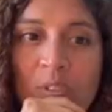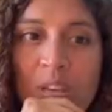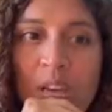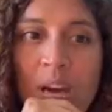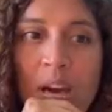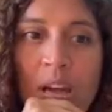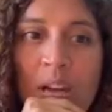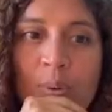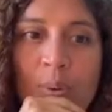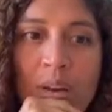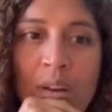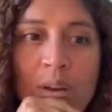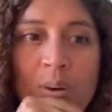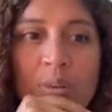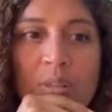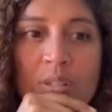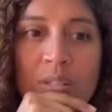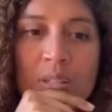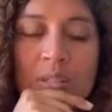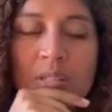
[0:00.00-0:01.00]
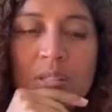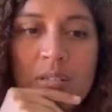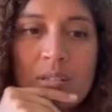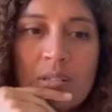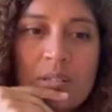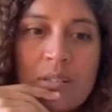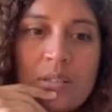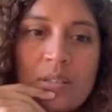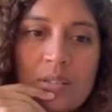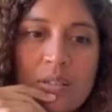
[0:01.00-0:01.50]
And when I was
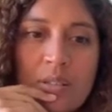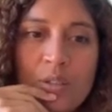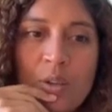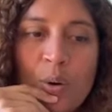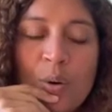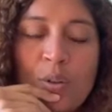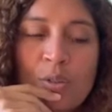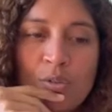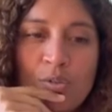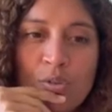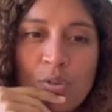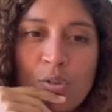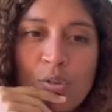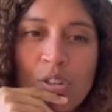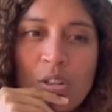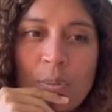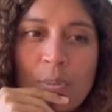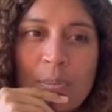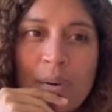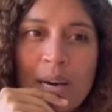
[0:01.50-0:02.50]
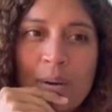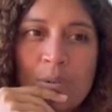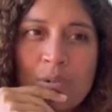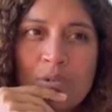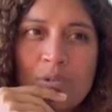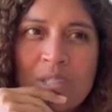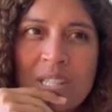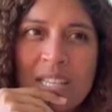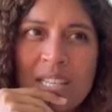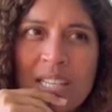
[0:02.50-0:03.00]
going through them, I
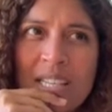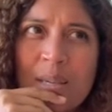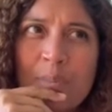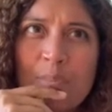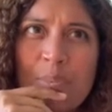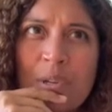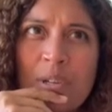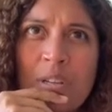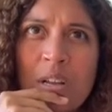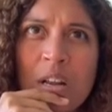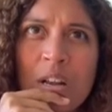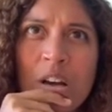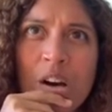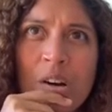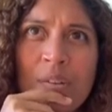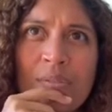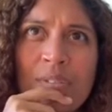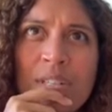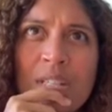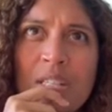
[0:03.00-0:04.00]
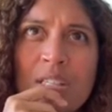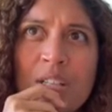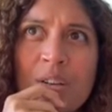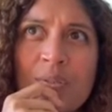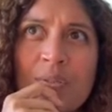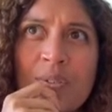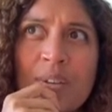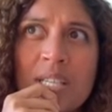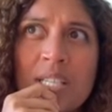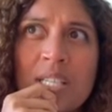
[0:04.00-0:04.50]
was thinking, but a lot of this
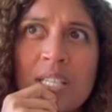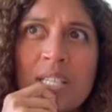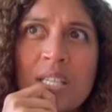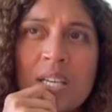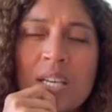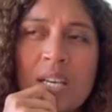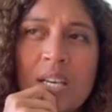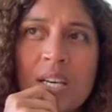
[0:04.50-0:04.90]
stuff is